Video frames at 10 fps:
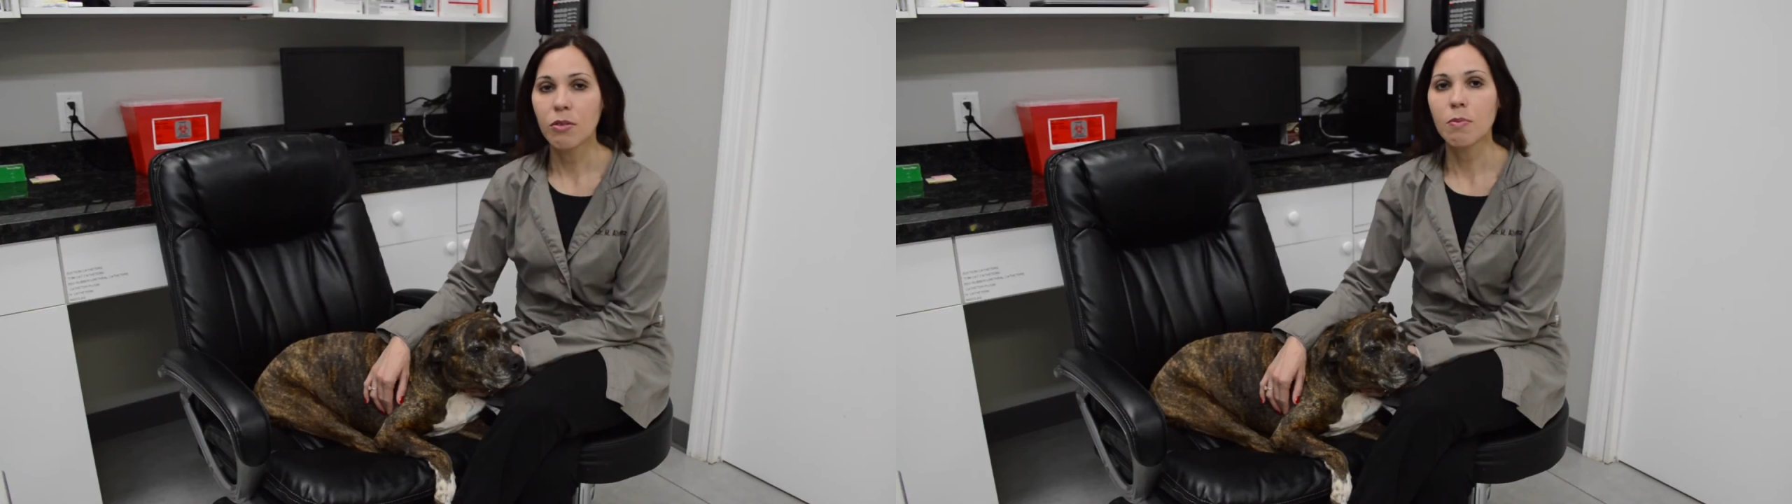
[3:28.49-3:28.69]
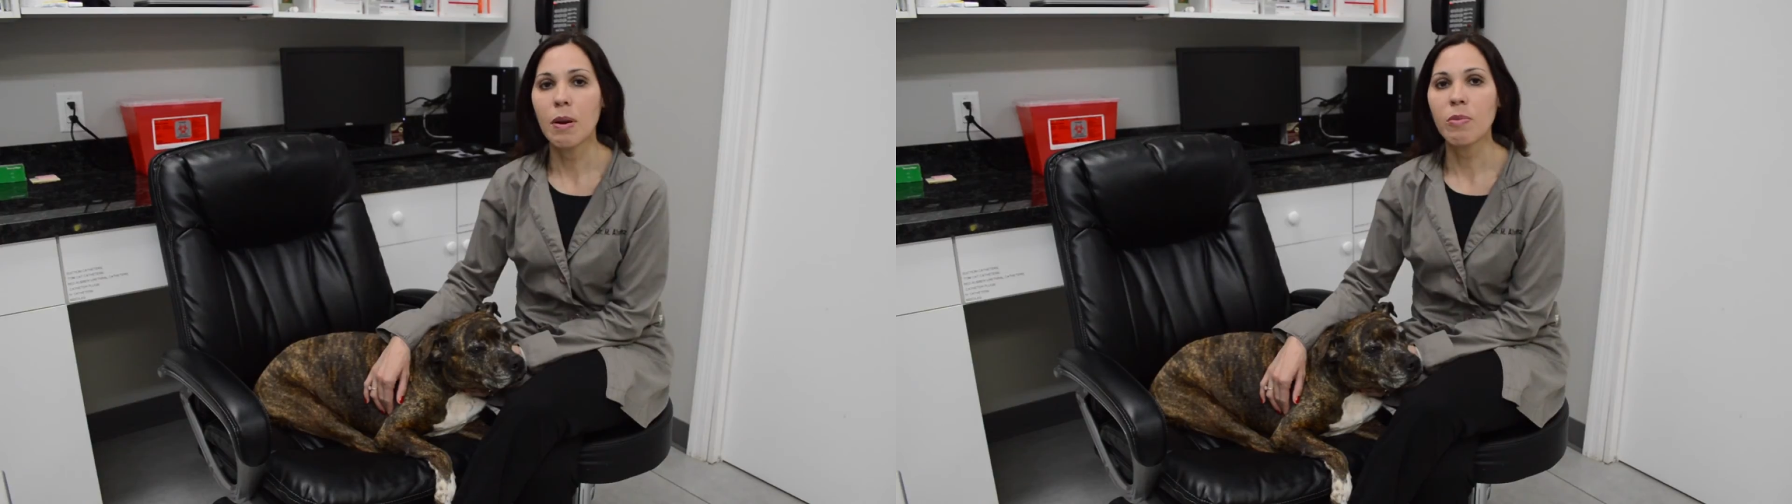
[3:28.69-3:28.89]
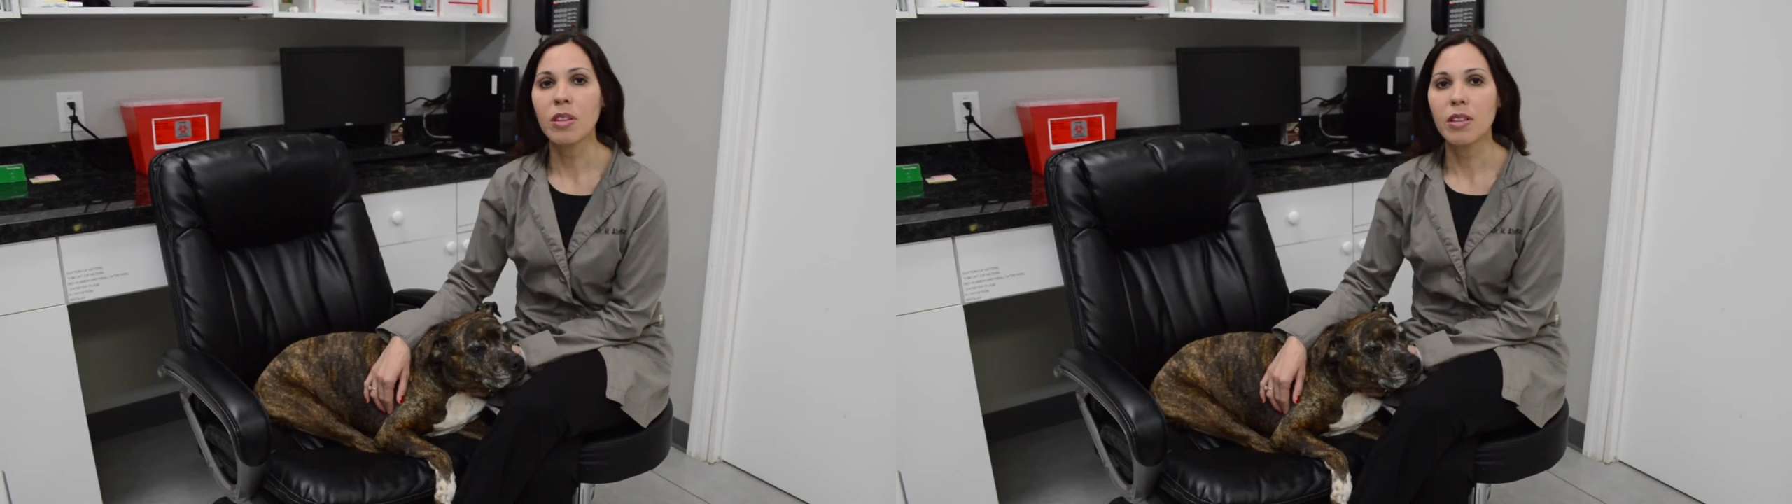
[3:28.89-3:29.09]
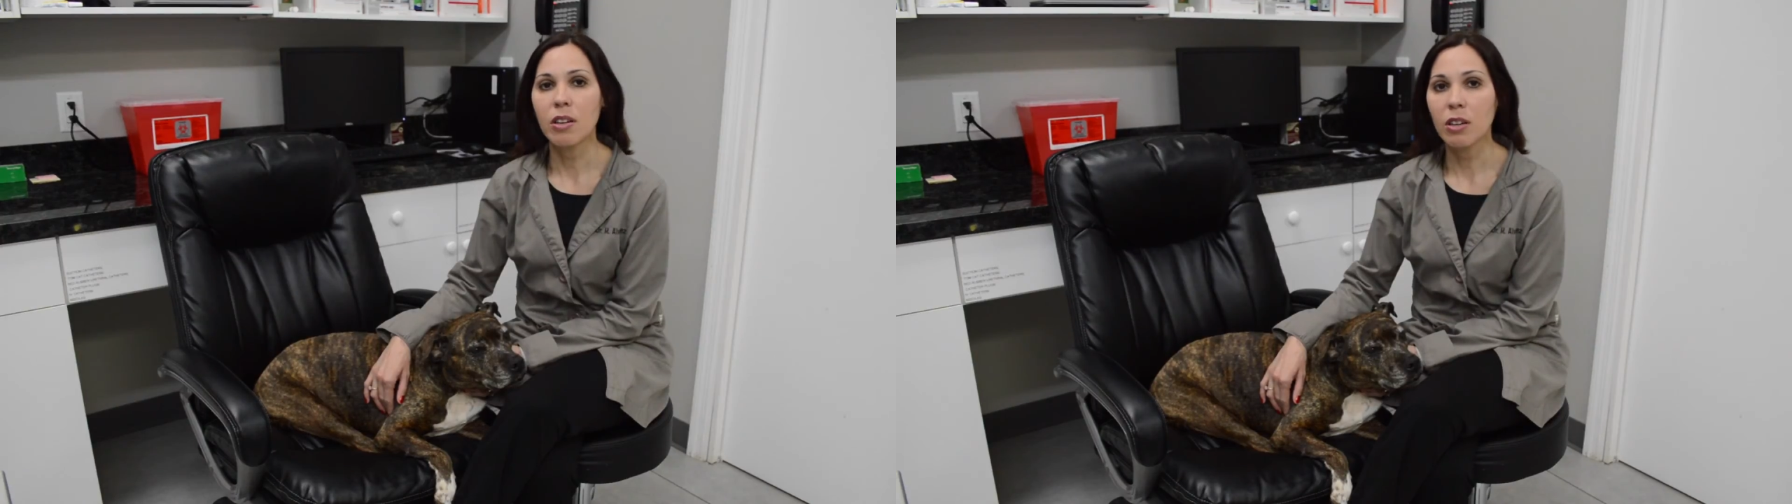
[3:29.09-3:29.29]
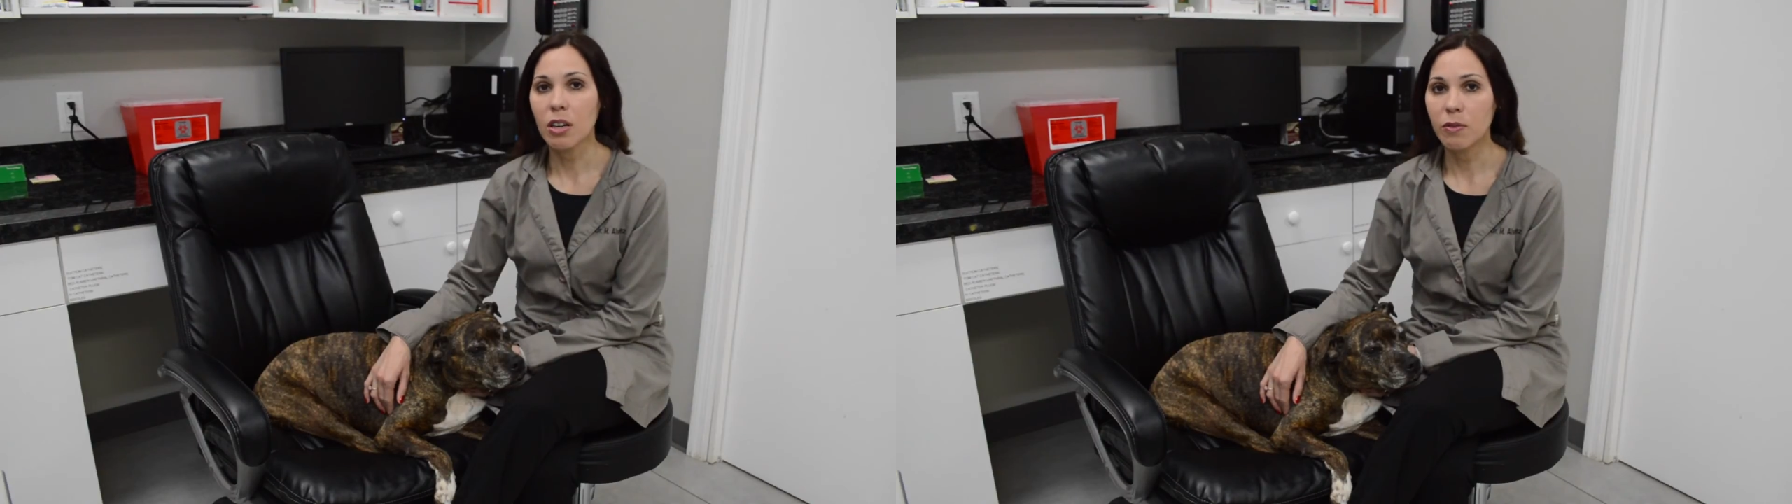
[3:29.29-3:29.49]
remember that they
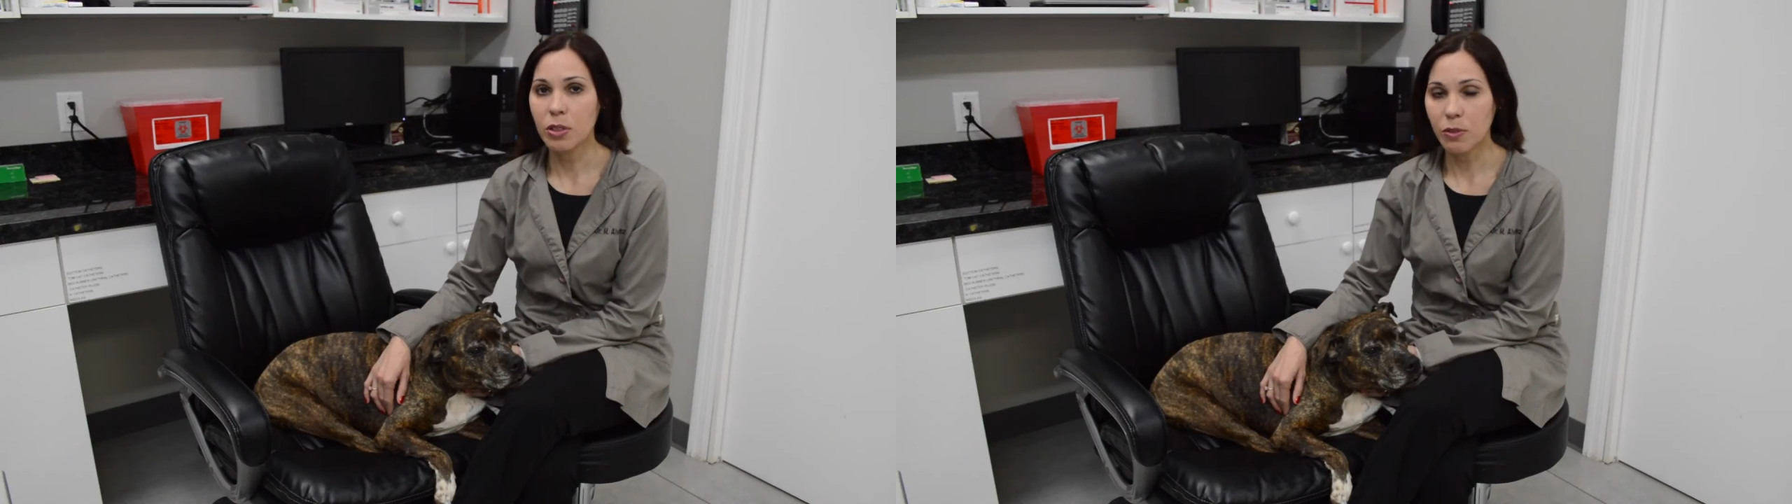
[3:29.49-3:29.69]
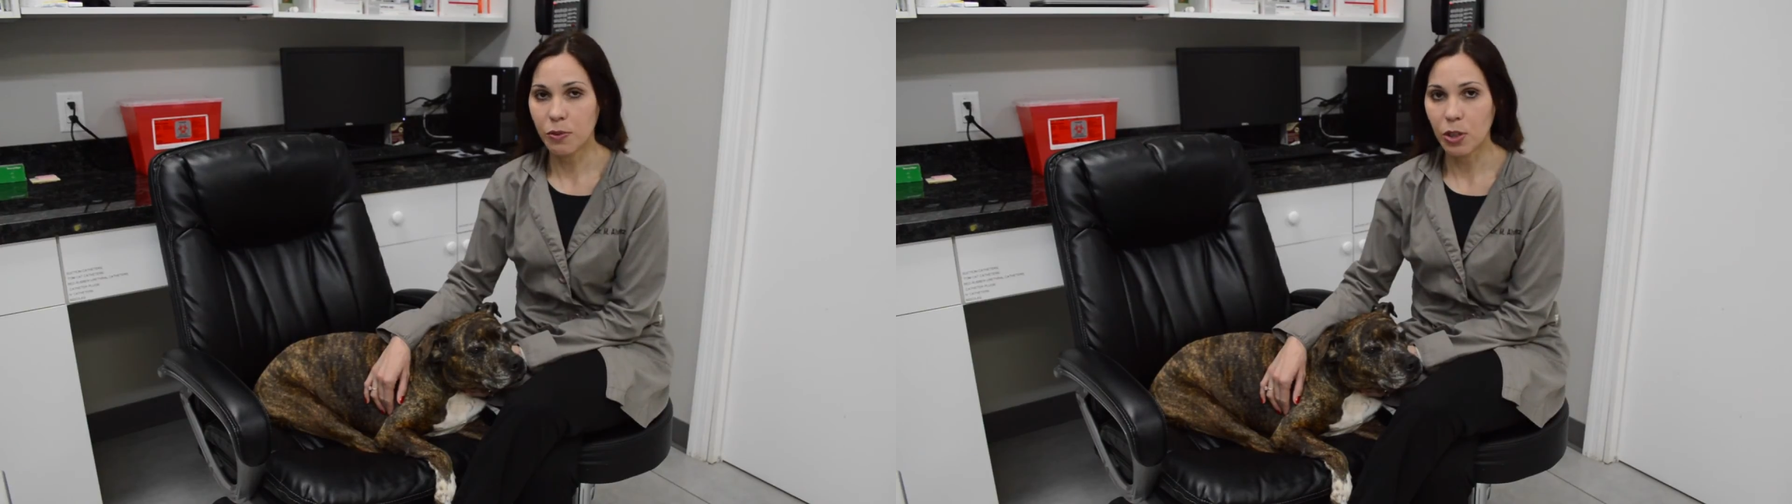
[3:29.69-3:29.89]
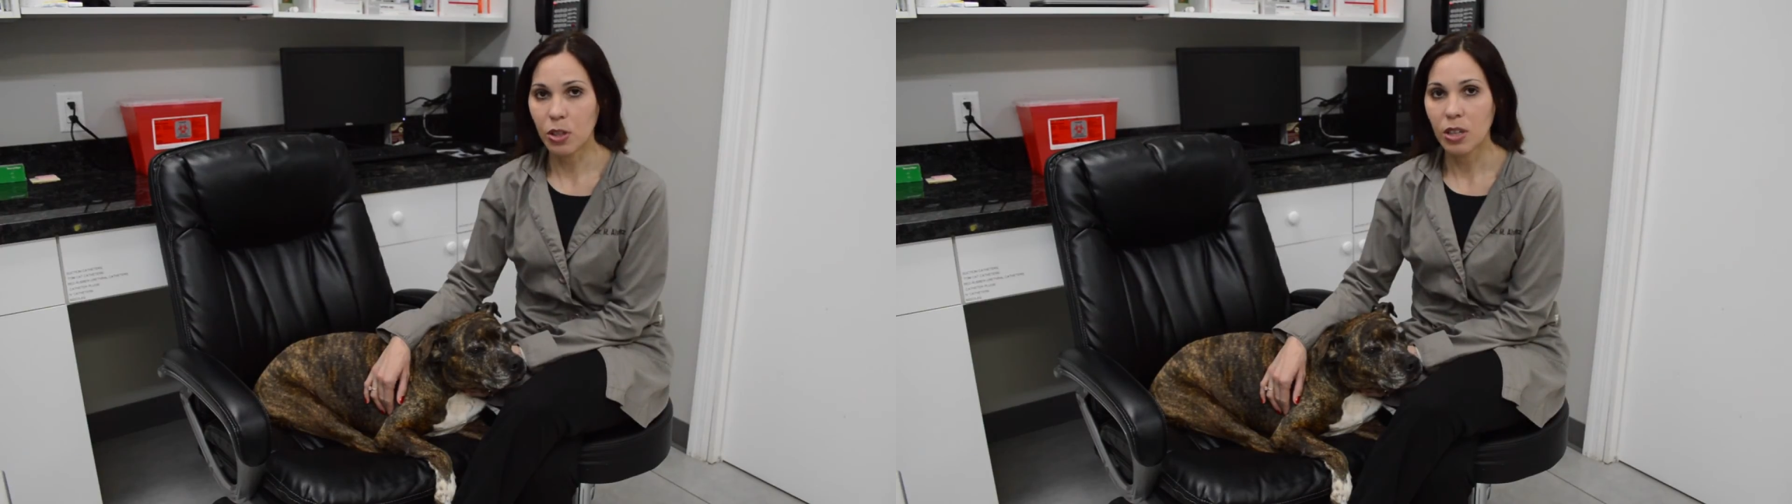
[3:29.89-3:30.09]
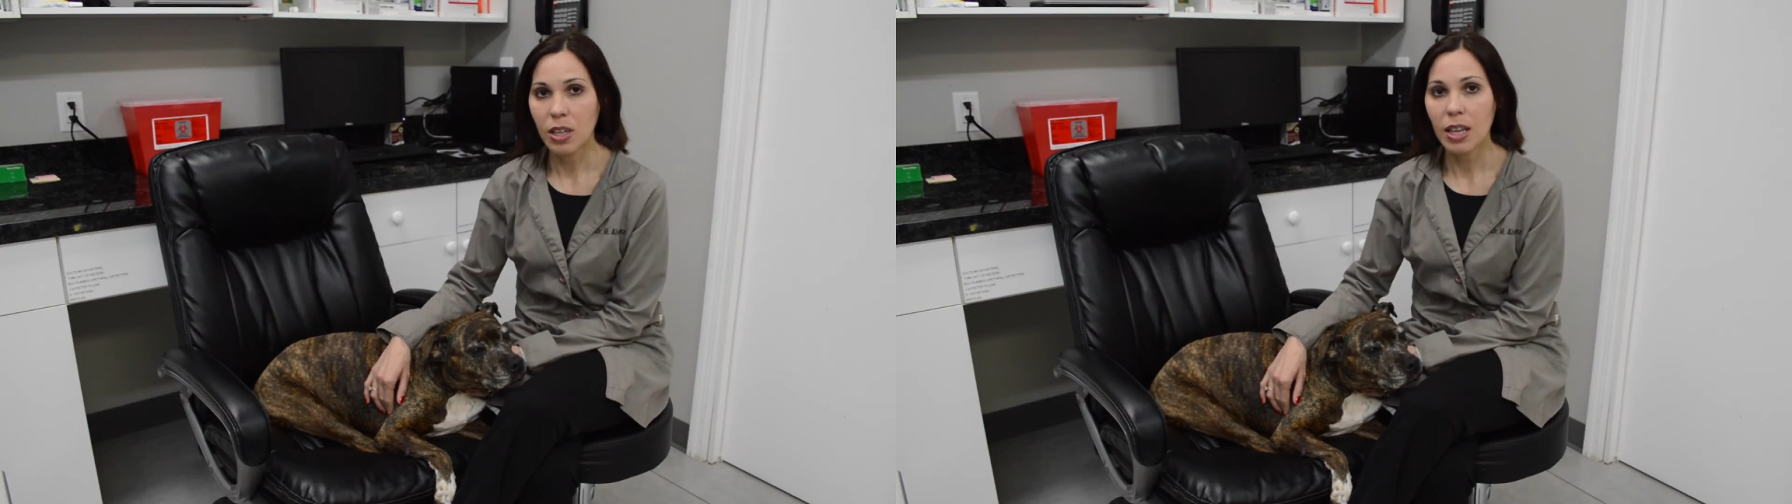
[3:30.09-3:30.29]
are covered in fur